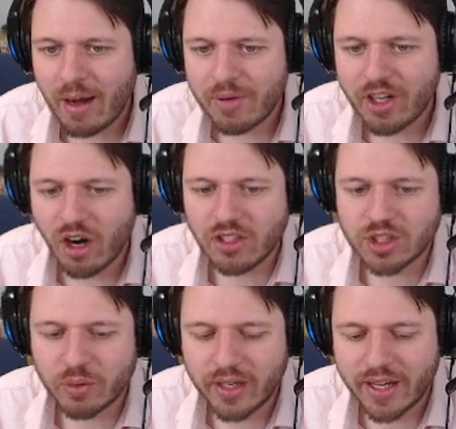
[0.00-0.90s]
many cards
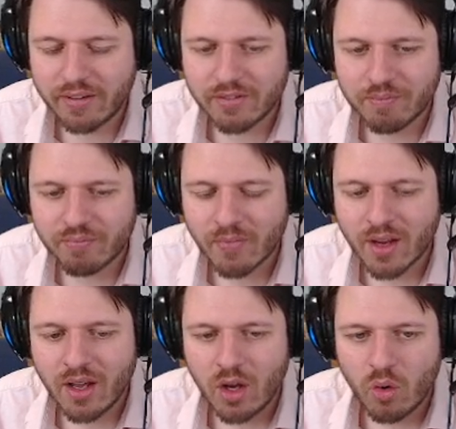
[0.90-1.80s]
do we have?
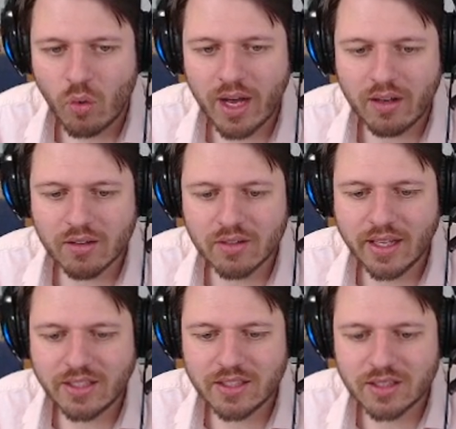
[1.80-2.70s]
Well,
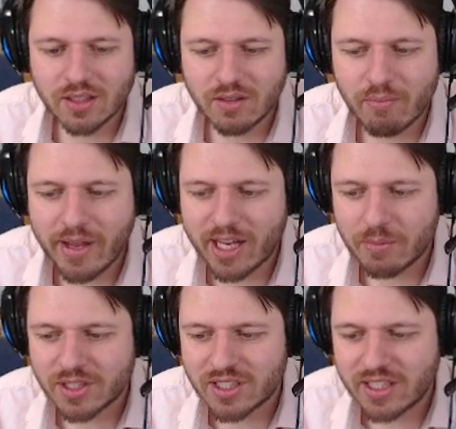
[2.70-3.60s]
let's make a
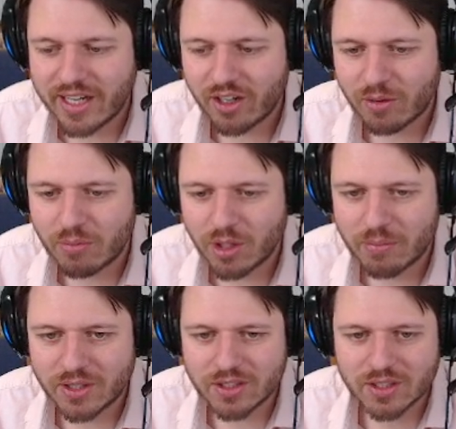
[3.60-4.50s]
mistake on
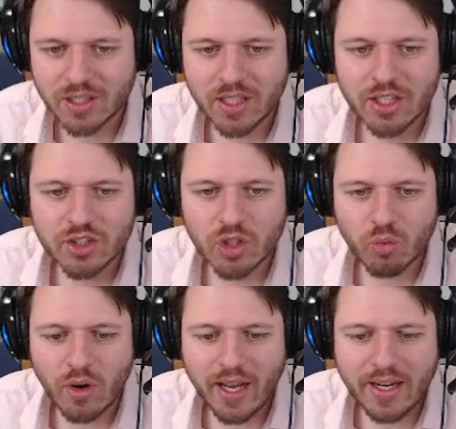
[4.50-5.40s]
purpose. So right